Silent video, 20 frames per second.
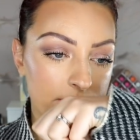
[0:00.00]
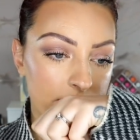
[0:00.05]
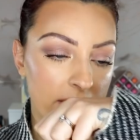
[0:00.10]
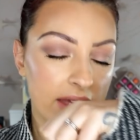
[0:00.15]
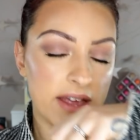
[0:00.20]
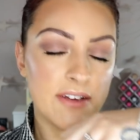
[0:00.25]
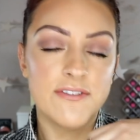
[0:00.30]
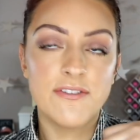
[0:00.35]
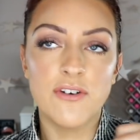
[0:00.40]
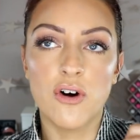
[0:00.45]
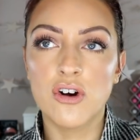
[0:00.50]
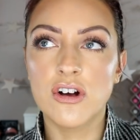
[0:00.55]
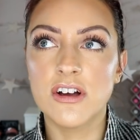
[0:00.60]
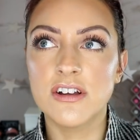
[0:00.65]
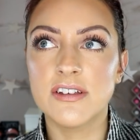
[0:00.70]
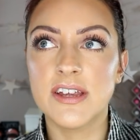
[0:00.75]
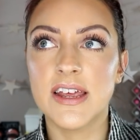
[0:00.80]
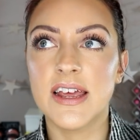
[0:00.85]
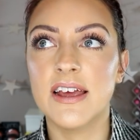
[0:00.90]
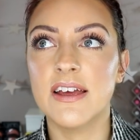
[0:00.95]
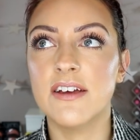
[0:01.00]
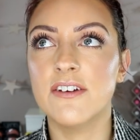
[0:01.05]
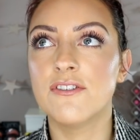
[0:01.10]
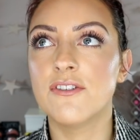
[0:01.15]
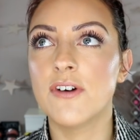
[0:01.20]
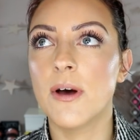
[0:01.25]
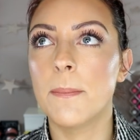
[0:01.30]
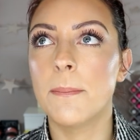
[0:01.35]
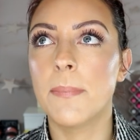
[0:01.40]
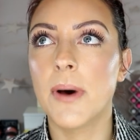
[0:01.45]

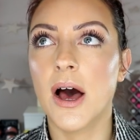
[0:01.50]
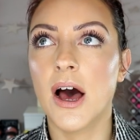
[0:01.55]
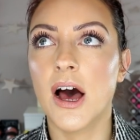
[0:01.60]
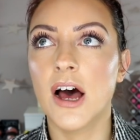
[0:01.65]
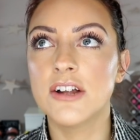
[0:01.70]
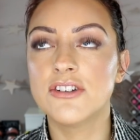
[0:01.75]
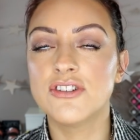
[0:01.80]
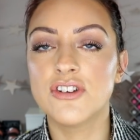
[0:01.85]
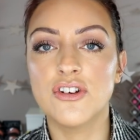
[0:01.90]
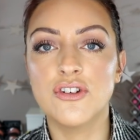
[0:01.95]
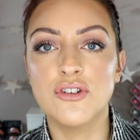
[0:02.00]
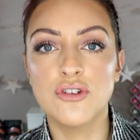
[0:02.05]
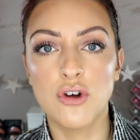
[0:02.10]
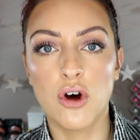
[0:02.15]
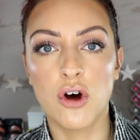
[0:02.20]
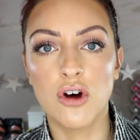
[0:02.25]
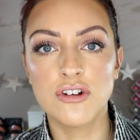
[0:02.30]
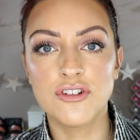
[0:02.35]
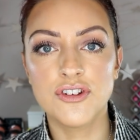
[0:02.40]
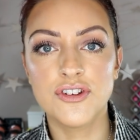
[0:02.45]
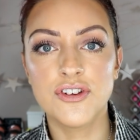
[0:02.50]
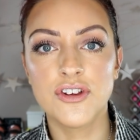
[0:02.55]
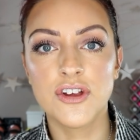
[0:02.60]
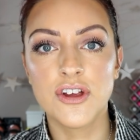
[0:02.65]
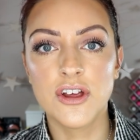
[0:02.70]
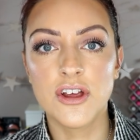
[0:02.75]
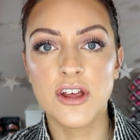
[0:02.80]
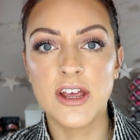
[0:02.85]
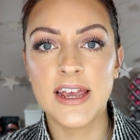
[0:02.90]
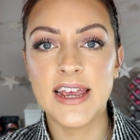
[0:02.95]
evocative, but not
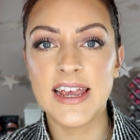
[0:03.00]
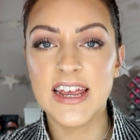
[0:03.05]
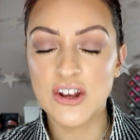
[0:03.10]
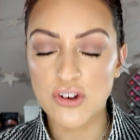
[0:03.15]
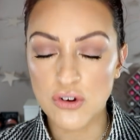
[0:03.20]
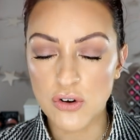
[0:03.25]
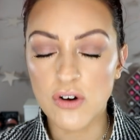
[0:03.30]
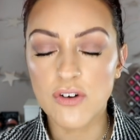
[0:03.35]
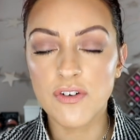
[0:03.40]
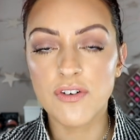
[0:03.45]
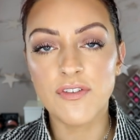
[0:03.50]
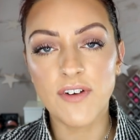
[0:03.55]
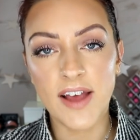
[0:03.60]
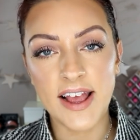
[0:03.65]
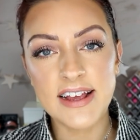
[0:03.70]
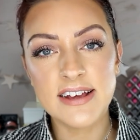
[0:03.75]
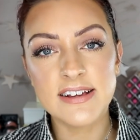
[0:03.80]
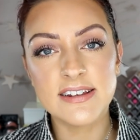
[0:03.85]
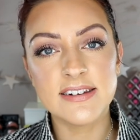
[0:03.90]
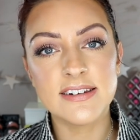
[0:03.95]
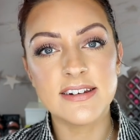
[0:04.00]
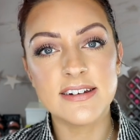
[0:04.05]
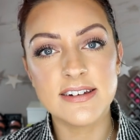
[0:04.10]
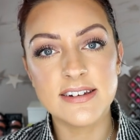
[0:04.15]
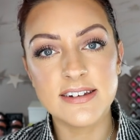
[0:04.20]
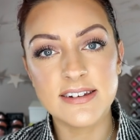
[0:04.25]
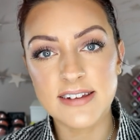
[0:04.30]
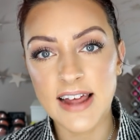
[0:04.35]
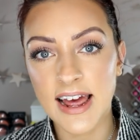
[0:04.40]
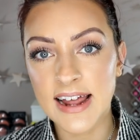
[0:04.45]
in your face
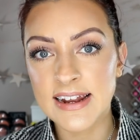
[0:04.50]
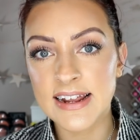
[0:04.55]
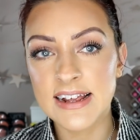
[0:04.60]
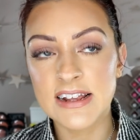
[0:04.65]
scent.